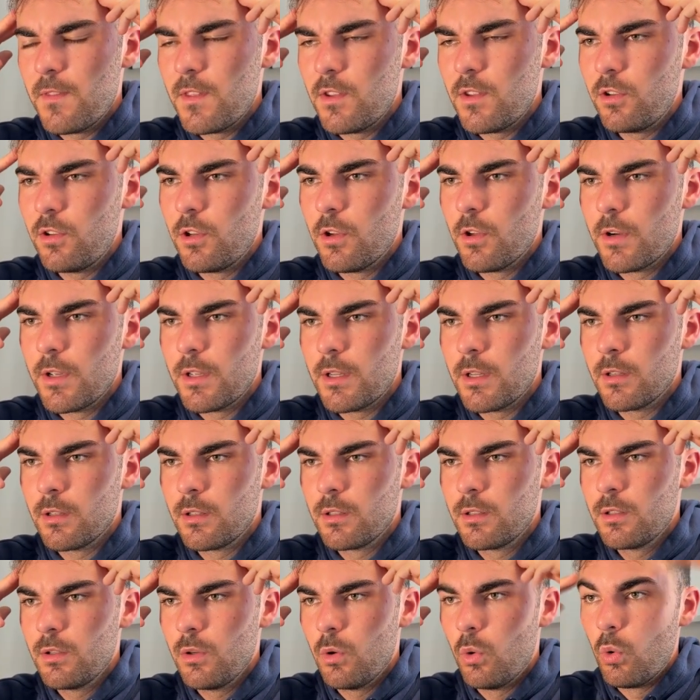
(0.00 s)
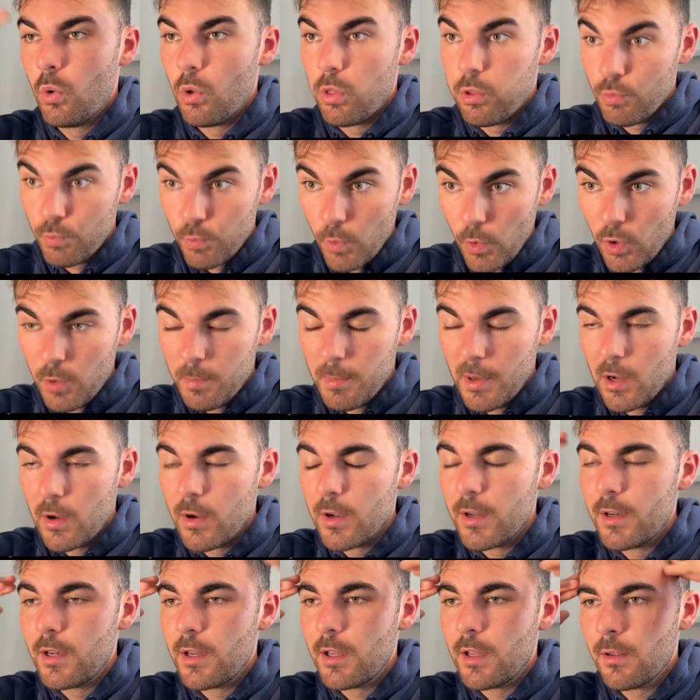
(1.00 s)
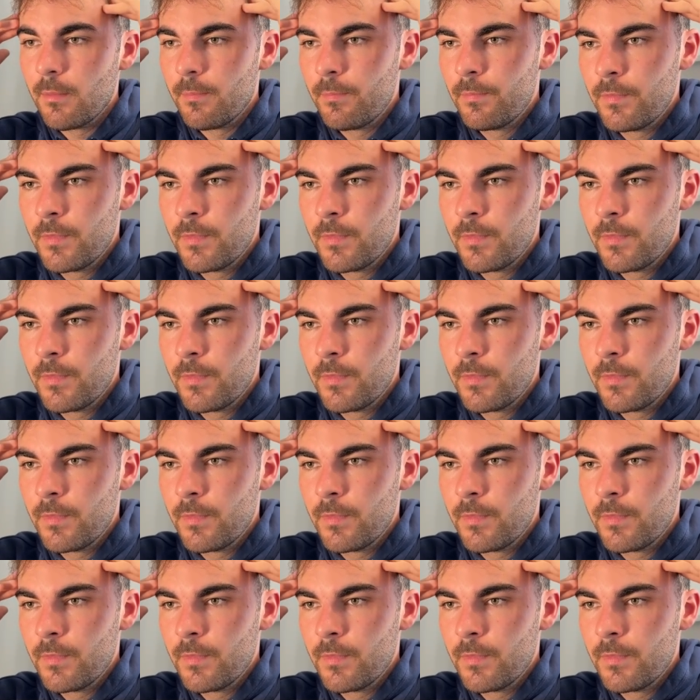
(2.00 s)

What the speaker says: this knight. Or the rook behind it.